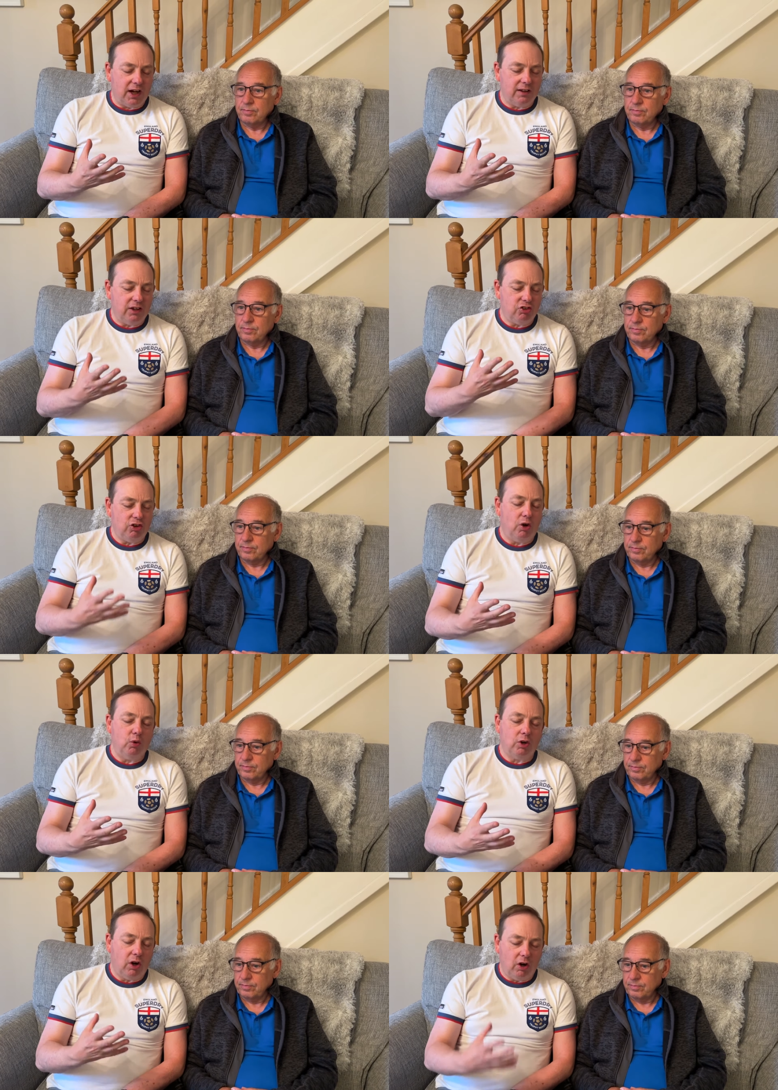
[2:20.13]
Speaker 1: they
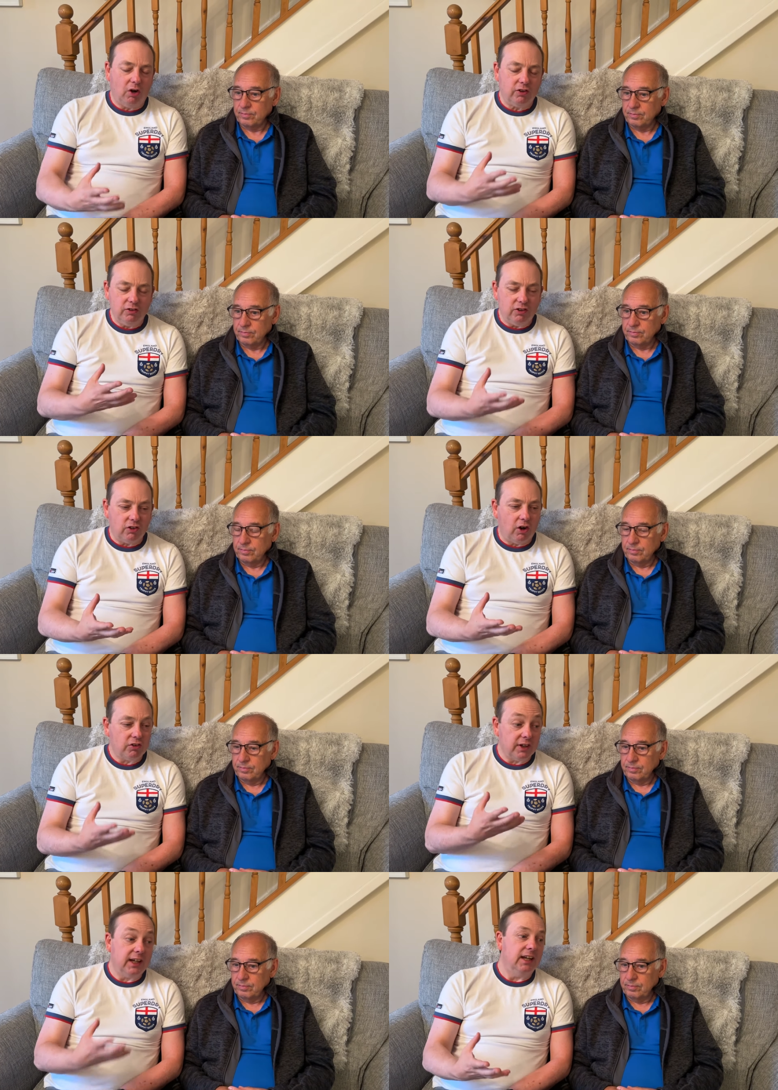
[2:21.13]
showed heart and desire
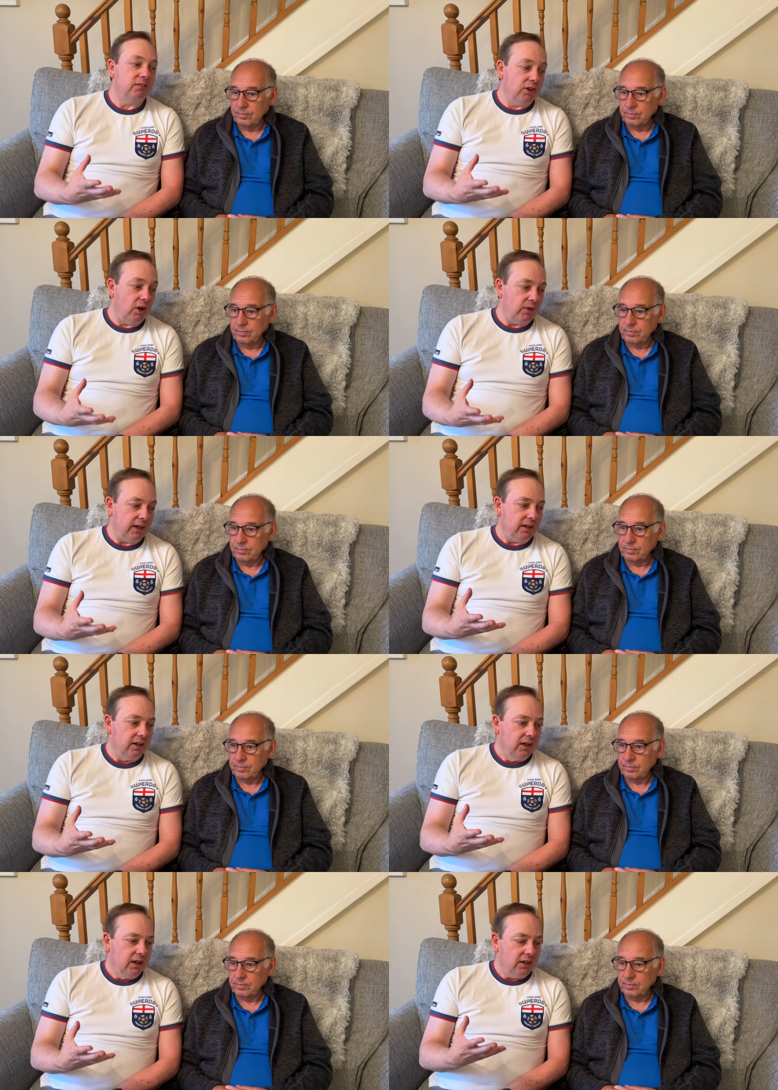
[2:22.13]
to keep going
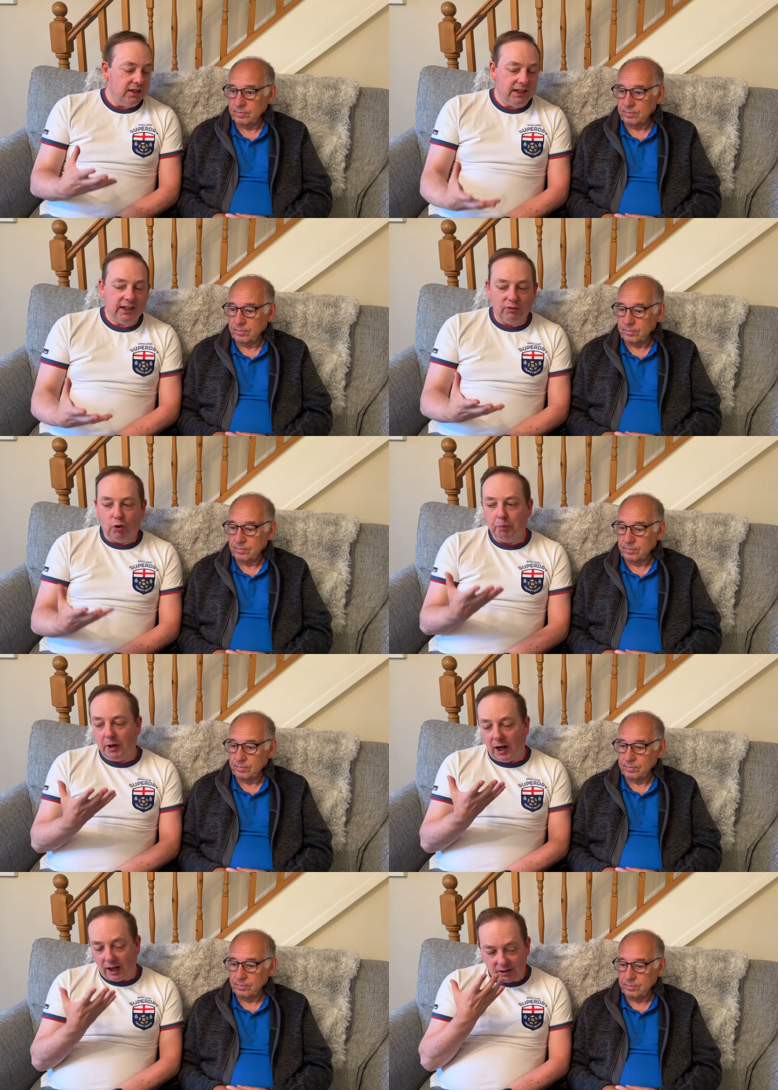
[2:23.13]
they didn't give
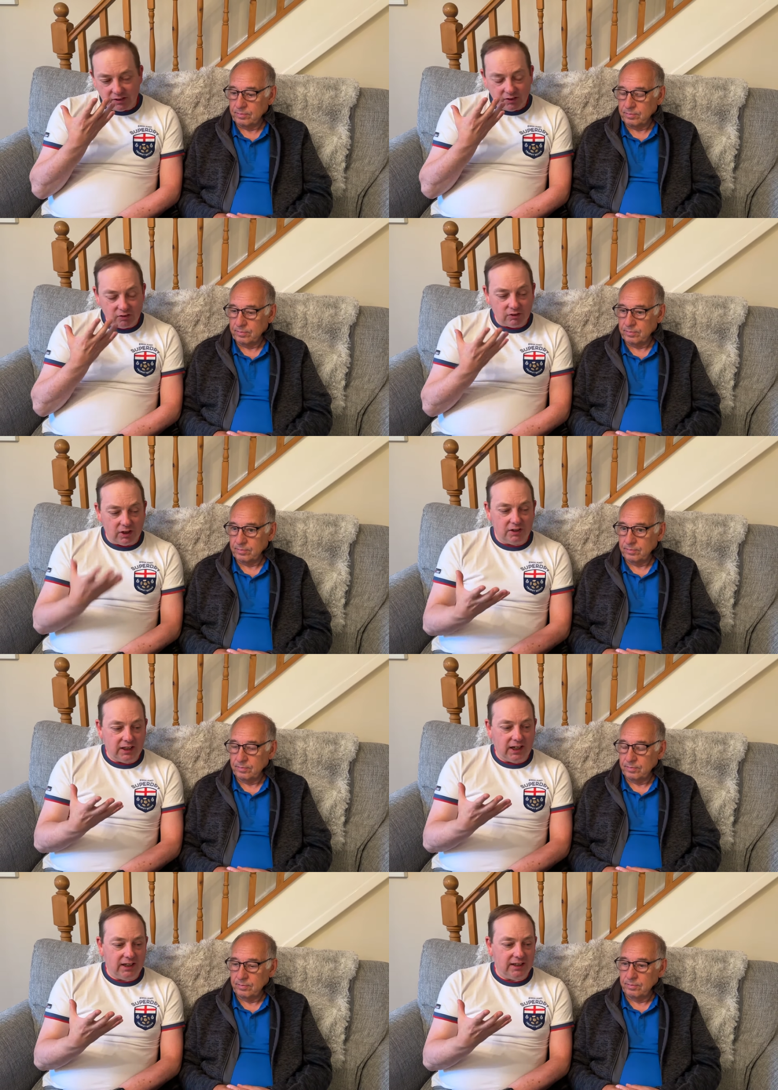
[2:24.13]
up, and at
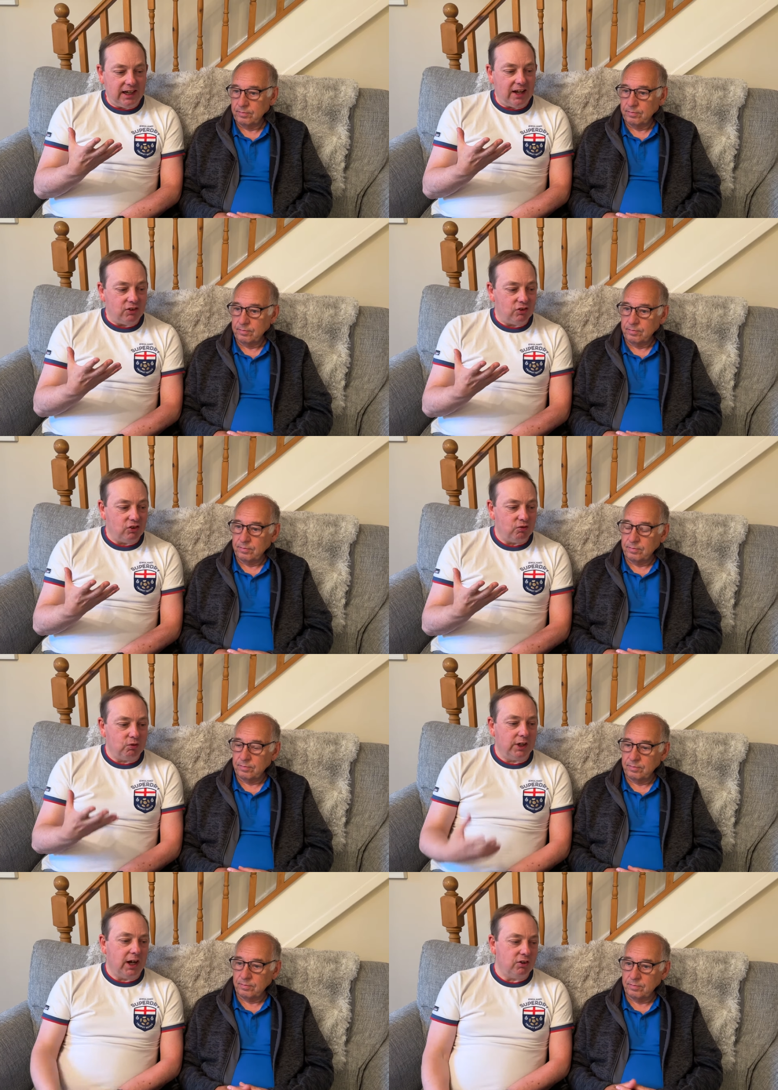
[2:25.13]
the, at the end,
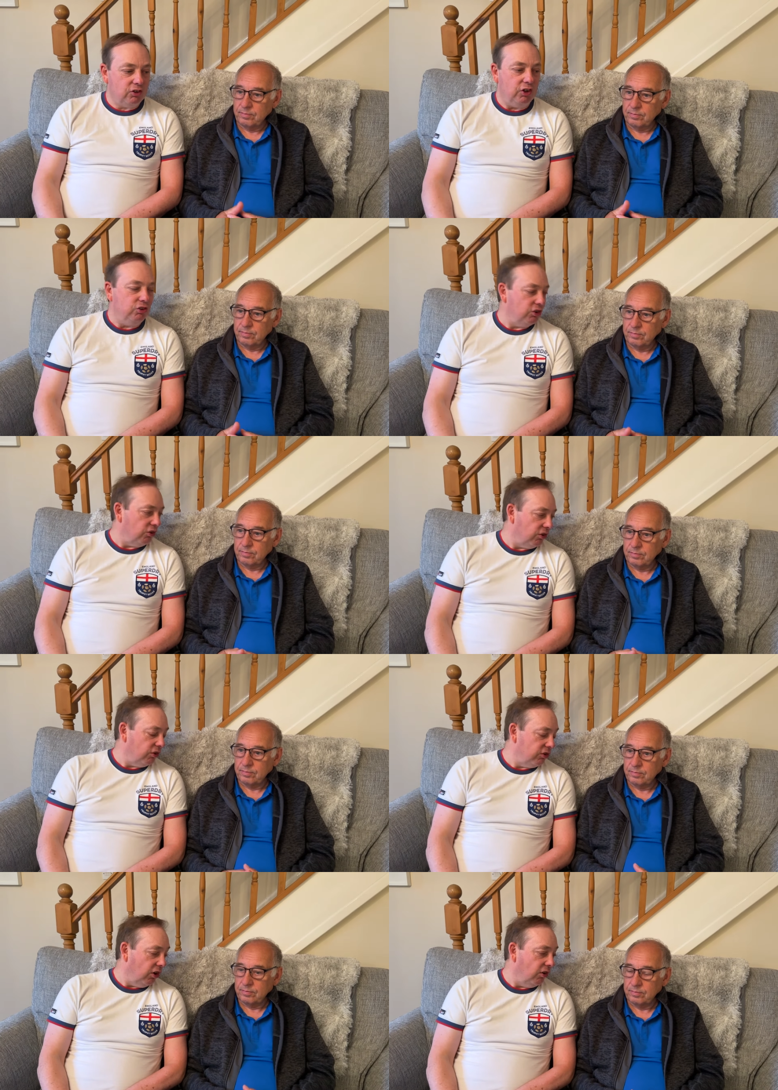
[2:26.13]
we had two shots
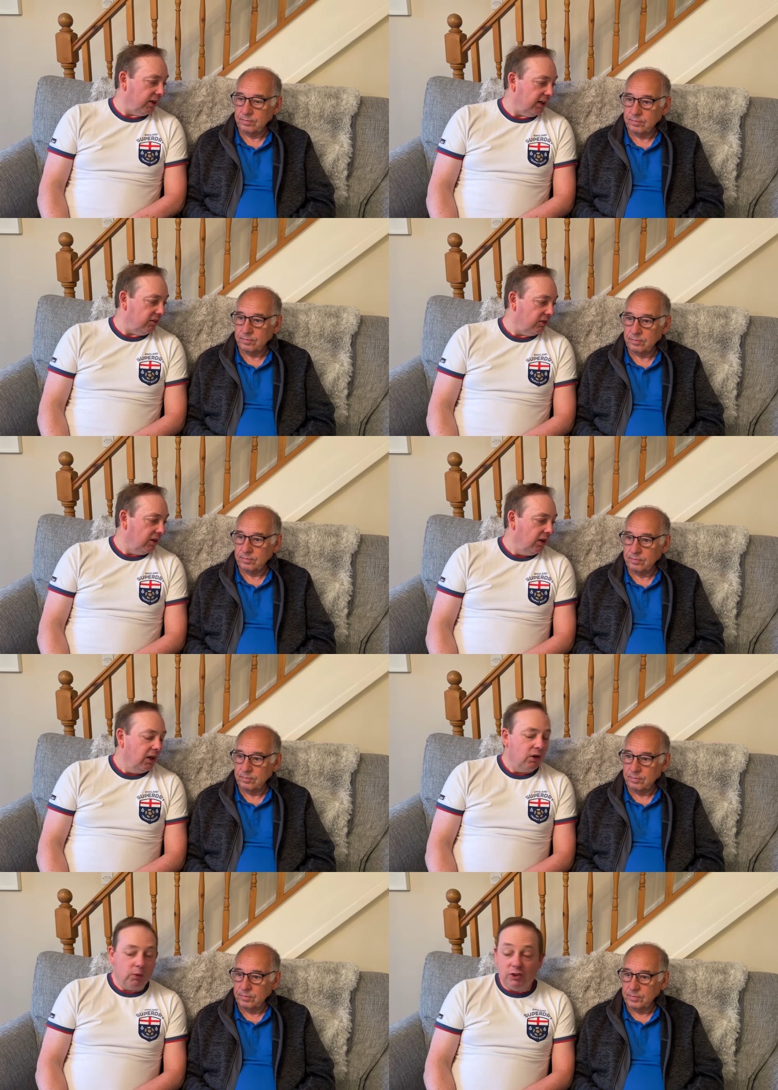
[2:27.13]
on target.
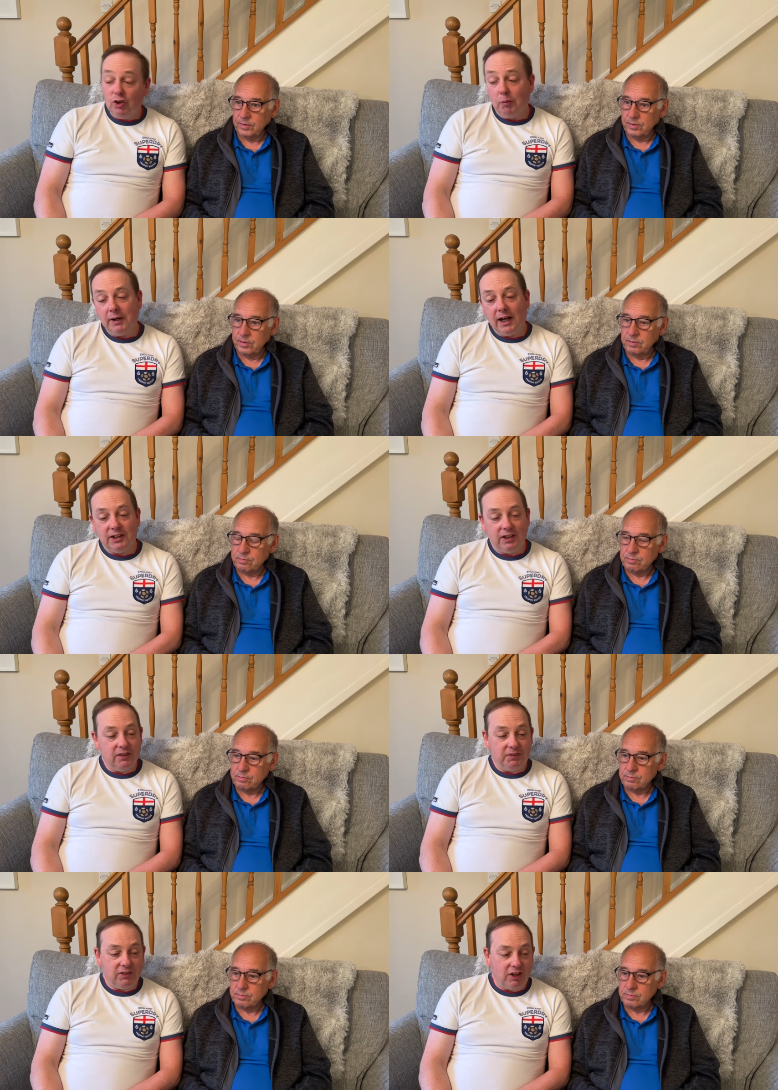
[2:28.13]
We dominated yeah.
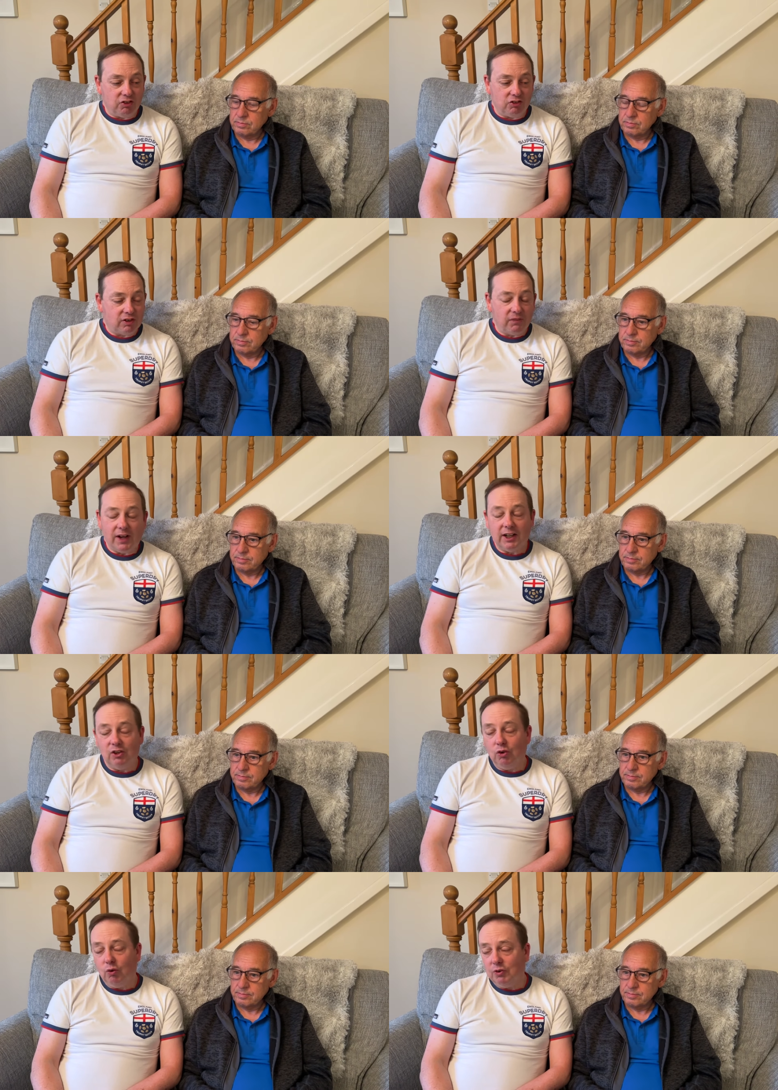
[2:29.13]
the possession.
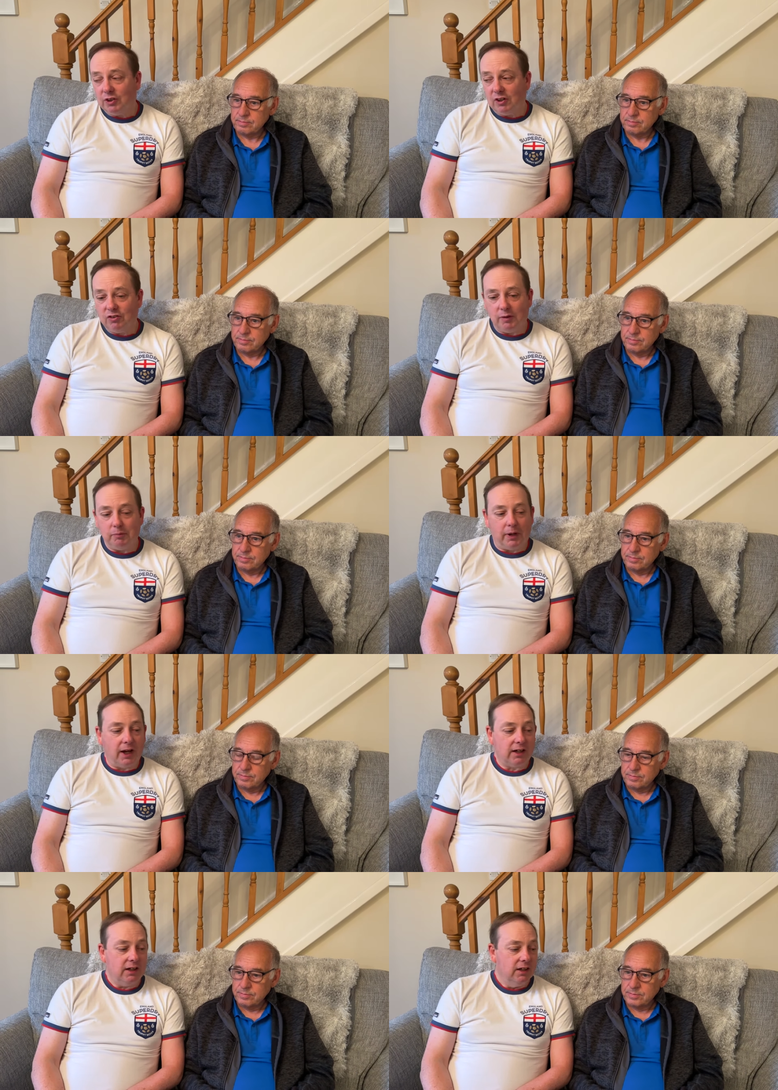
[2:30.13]
Slovakia are always going to sit back,